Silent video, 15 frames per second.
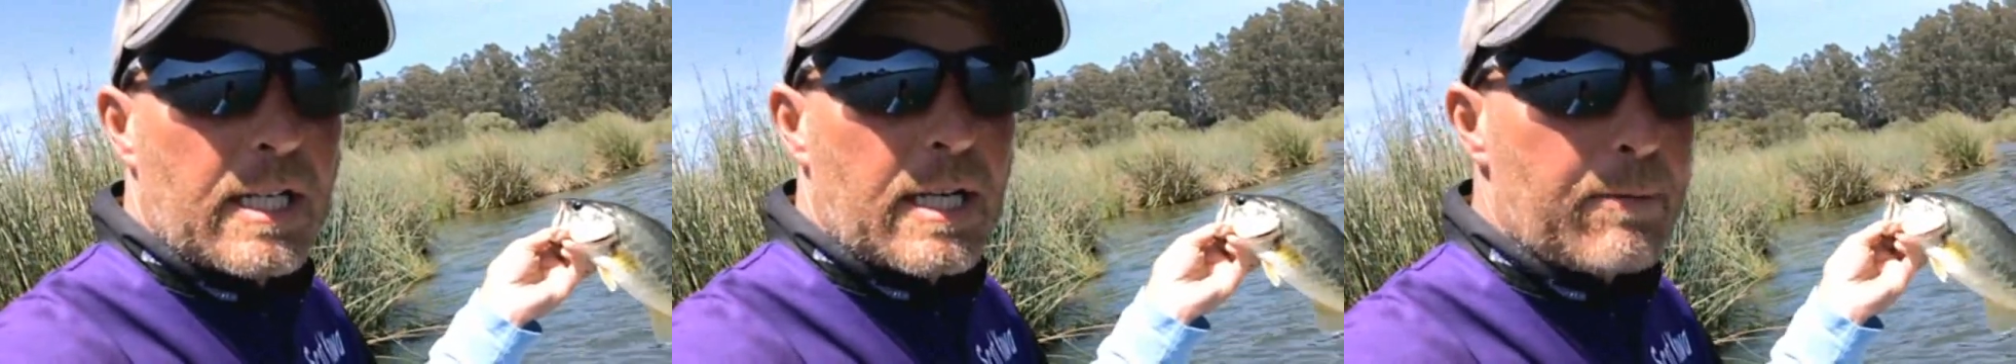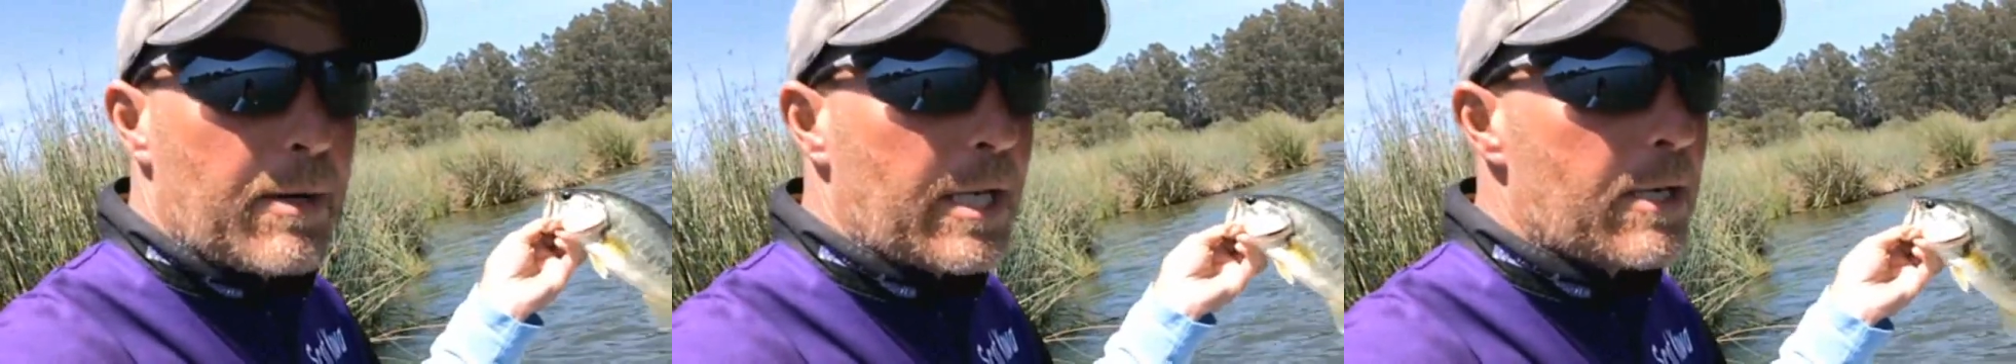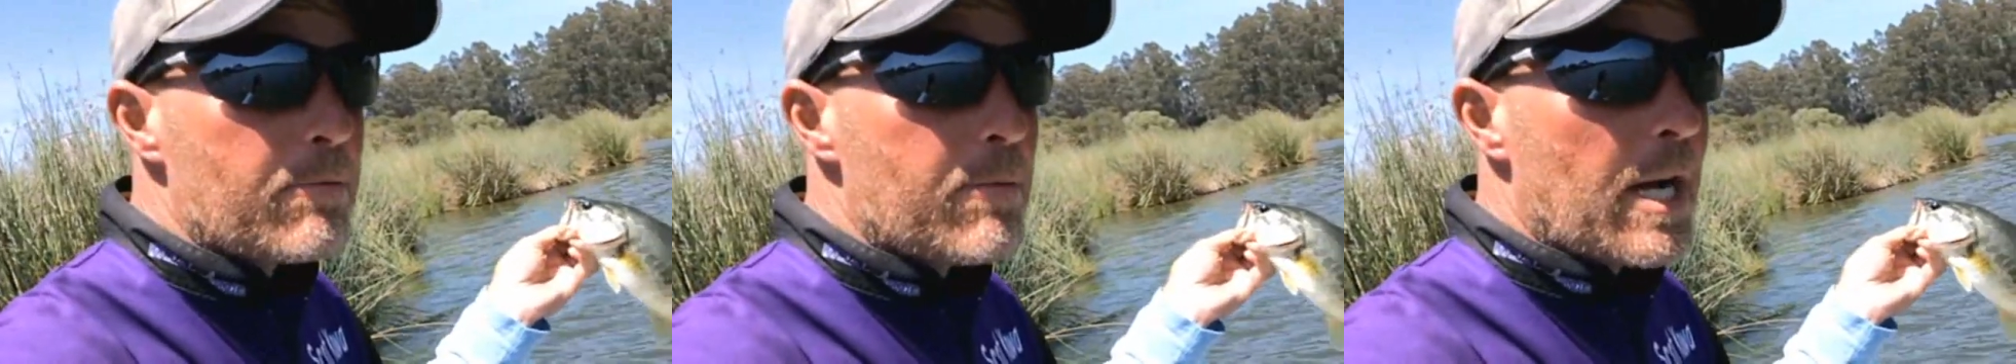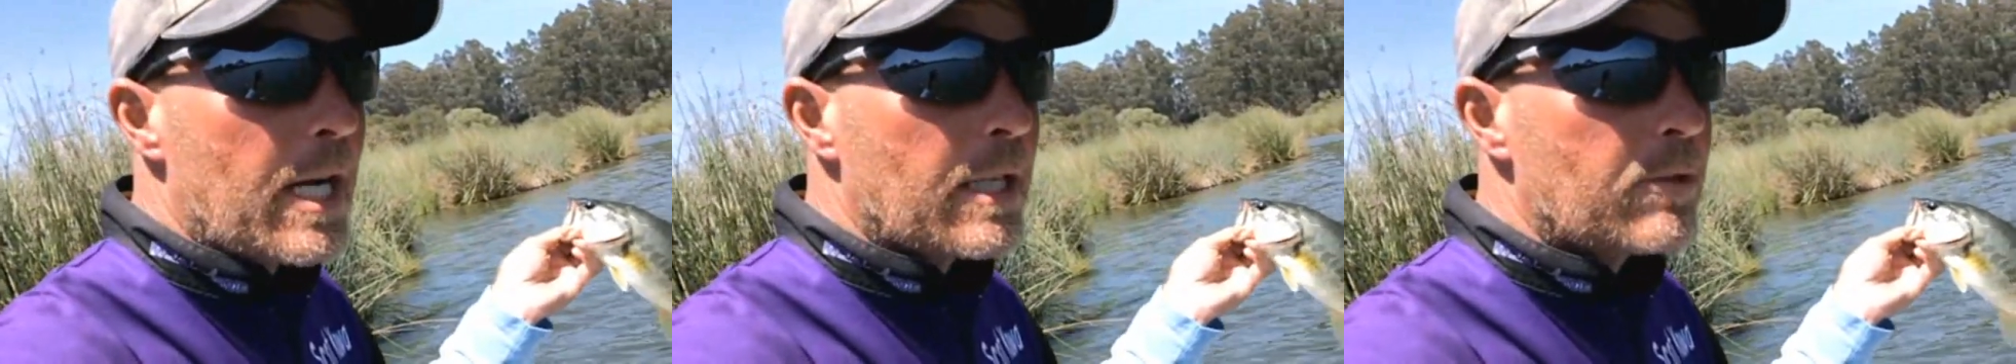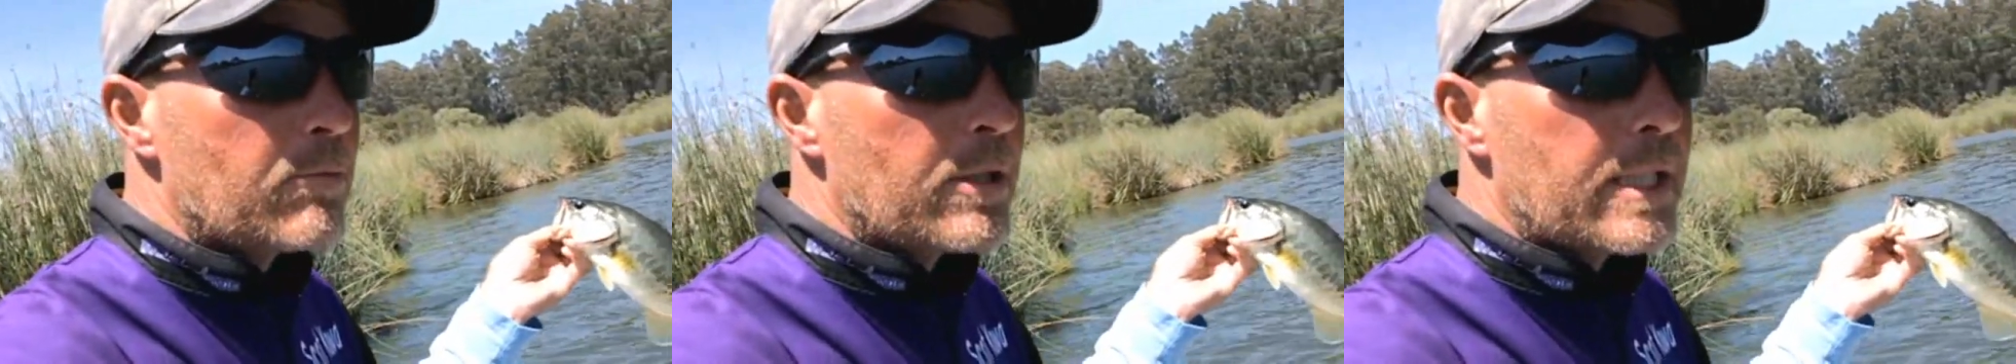And I might come
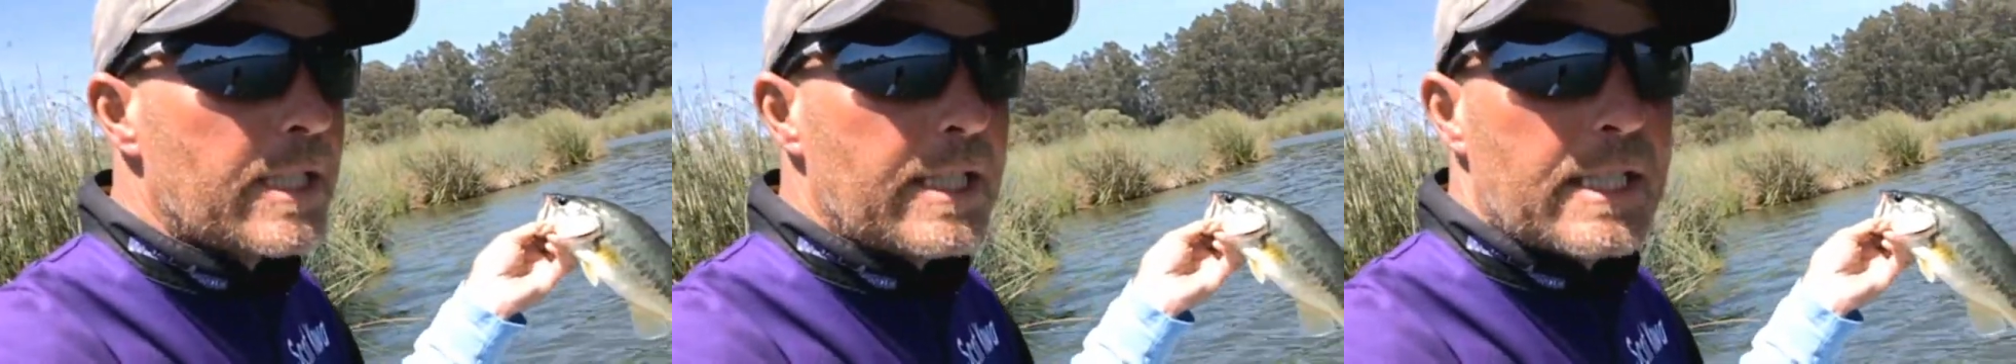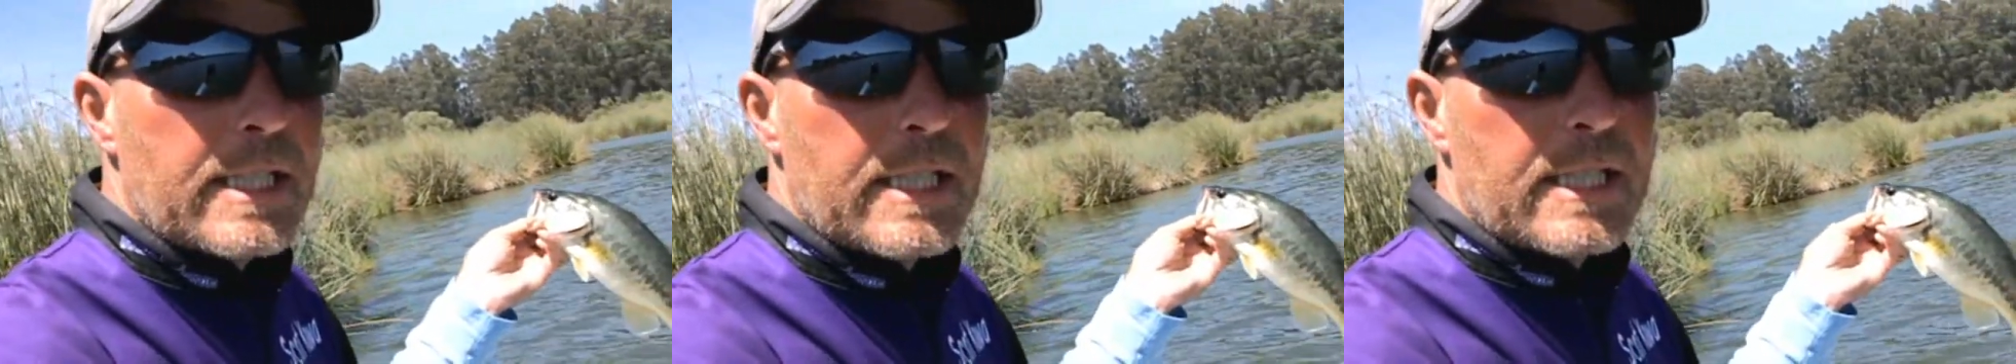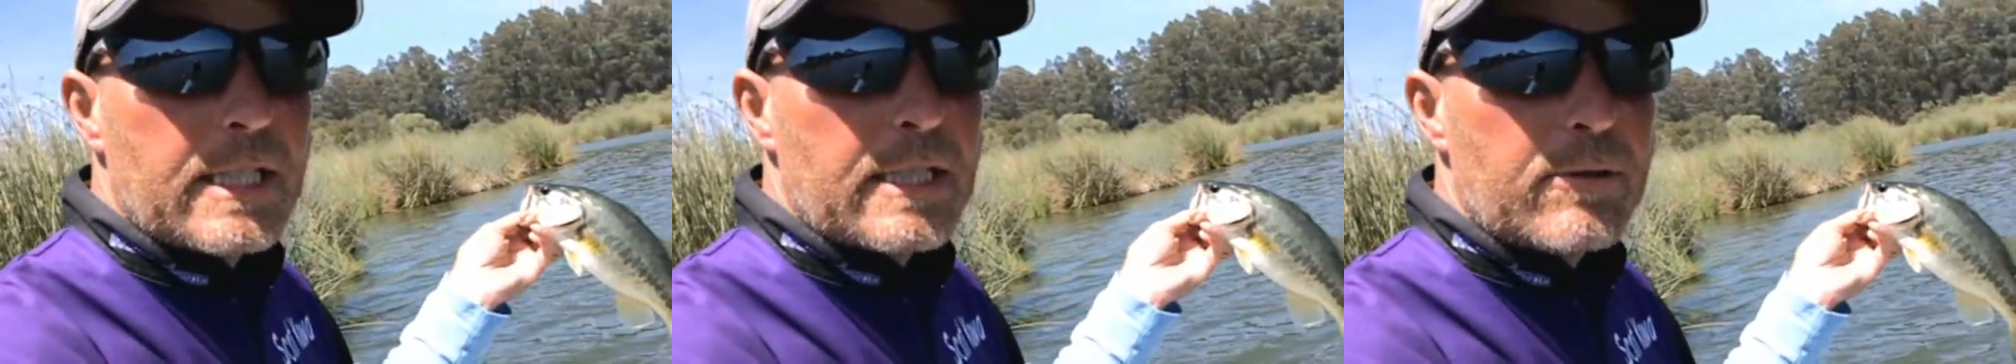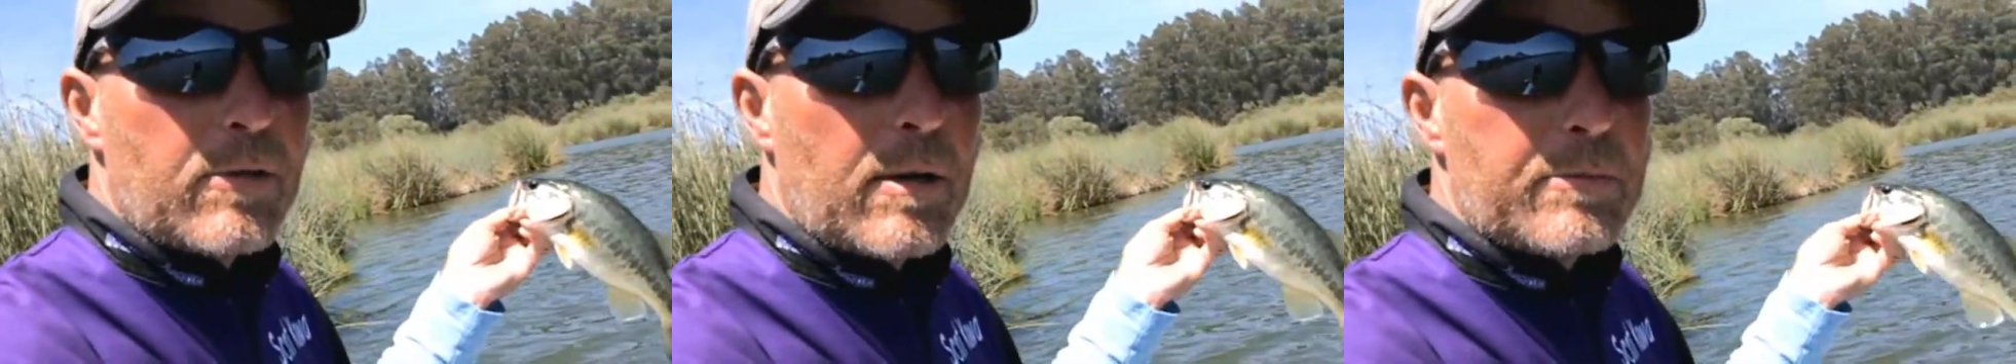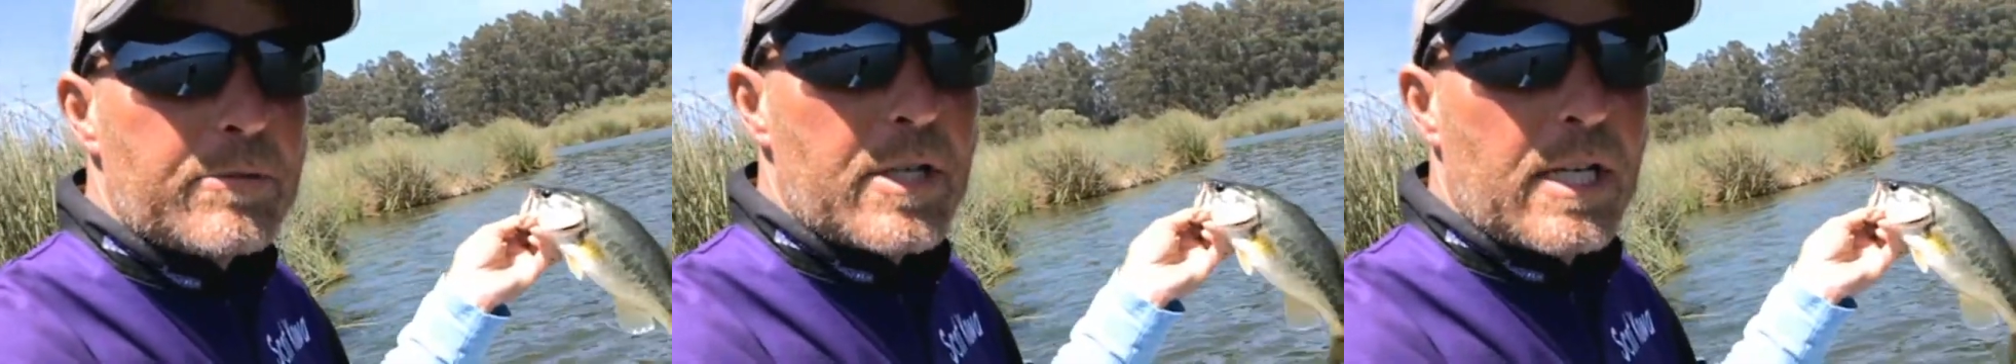back with the
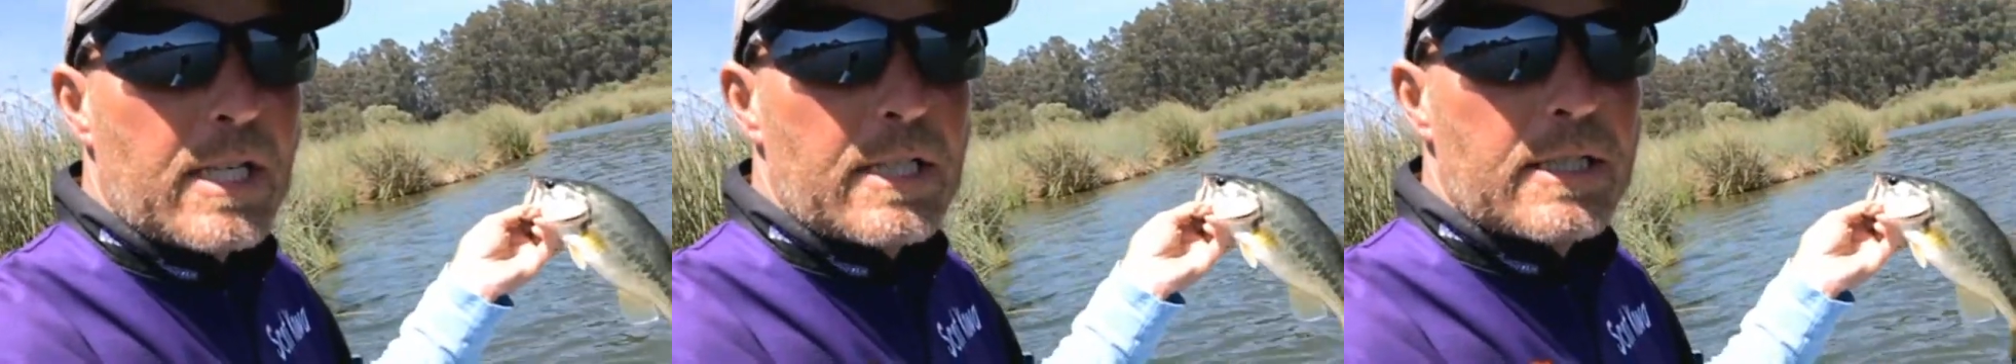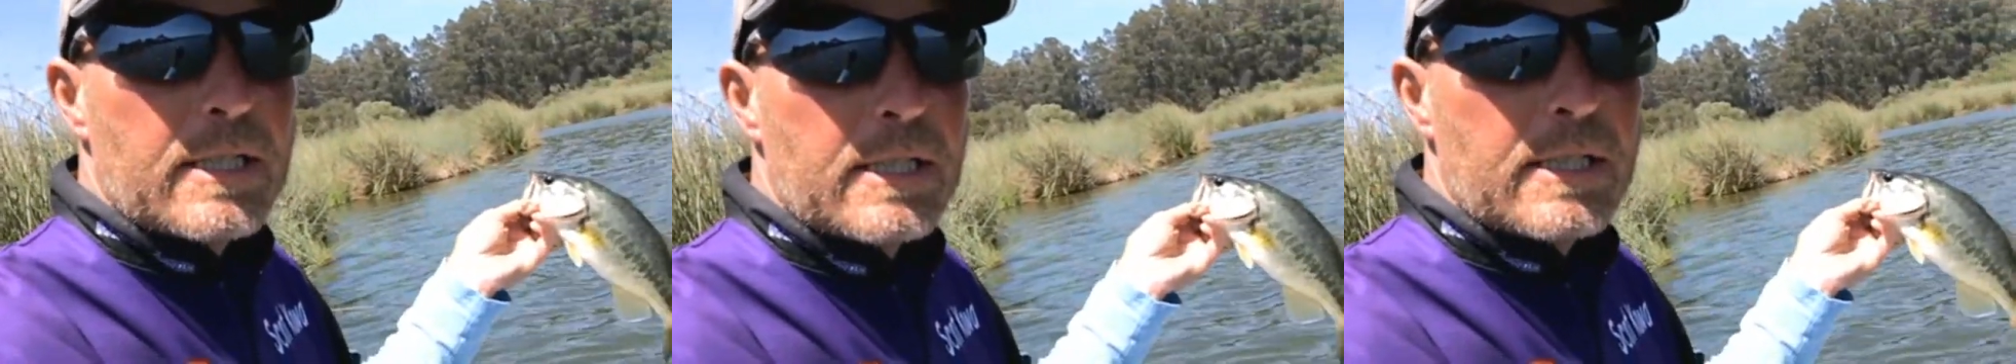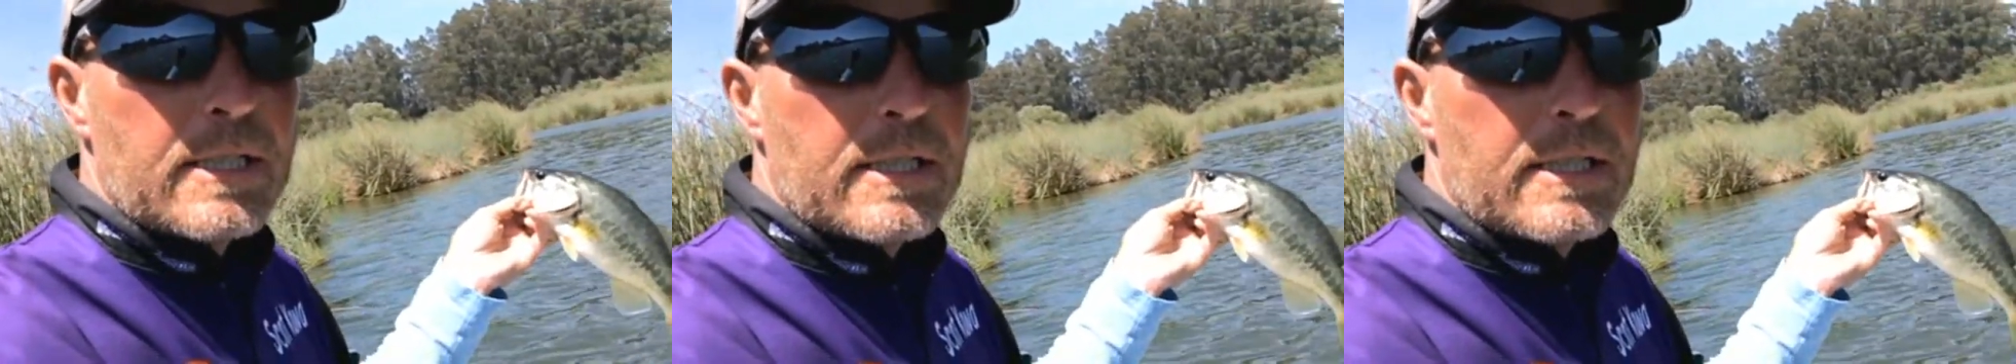drop shot,